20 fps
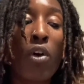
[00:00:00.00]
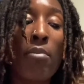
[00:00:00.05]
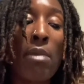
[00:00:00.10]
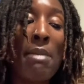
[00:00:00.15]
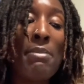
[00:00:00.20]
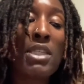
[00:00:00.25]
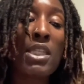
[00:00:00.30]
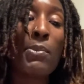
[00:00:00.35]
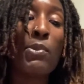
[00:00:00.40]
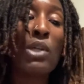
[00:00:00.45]

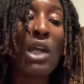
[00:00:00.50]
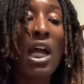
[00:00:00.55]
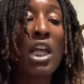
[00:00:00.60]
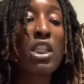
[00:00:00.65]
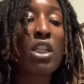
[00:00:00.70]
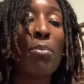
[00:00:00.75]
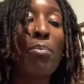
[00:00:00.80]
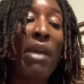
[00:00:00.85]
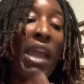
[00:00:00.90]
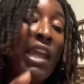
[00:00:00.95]
Maybe some of you guys
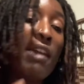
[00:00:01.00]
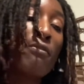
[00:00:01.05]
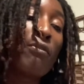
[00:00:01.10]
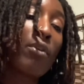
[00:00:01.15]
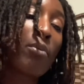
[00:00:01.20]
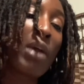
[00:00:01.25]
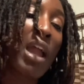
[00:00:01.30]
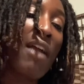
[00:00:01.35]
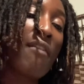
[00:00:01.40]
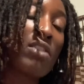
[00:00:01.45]
can pay
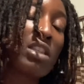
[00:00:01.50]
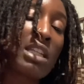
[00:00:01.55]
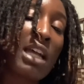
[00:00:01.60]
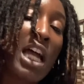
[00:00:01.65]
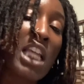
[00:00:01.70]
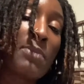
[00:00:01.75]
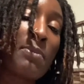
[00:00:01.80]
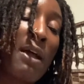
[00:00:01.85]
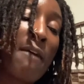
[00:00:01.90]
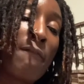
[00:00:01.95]
for
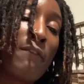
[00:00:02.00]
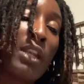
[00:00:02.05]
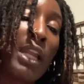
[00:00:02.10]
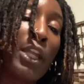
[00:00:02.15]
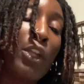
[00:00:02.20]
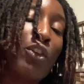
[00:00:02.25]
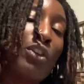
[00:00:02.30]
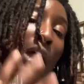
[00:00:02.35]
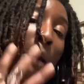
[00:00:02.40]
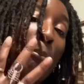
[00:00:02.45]
advertisement. I feel like
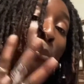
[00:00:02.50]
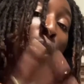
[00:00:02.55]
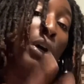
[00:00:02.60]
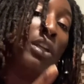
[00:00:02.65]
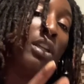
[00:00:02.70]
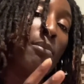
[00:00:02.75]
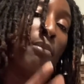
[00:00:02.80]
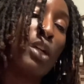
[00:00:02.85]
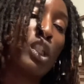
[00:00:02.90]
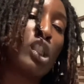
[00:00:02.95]
you're not
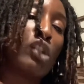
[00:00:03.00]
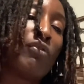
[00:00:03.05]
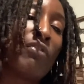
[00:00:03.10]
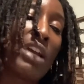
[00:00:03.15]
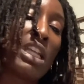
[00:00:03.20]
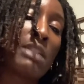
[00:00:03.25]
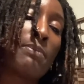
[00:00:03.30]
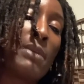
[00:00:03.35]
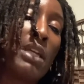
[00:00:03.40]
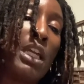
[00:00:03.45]
putting much
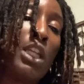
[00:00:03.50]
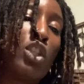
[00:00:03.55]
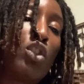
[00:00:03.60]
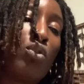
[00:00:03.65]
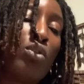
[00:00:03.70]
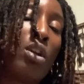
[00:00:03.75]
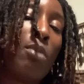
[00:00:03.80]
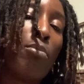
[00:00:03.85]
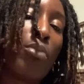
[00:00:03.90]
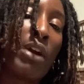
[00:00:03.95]
investment into
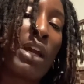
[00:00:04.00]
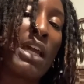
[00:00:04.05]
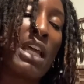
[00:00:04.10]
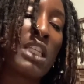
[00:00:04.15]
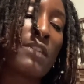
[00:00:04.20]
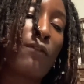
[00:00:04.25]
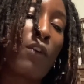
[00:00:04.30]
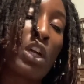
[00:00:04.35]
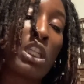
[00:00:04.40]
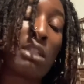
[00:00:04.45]
your brand
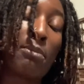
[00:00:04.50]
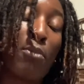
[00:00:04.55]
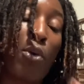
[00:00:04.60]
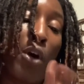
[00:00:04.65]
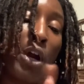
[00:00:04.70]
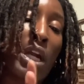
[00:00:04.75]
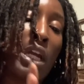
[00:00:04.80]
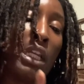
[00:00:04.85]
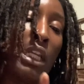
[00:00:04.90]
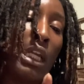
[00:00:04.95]
as far as
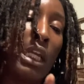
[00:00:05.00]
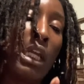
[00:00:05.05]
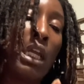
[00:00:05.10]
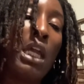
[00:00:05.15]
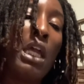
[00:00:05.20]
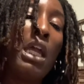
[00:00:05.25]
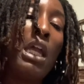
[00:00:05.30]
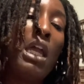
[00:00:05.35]
marketing.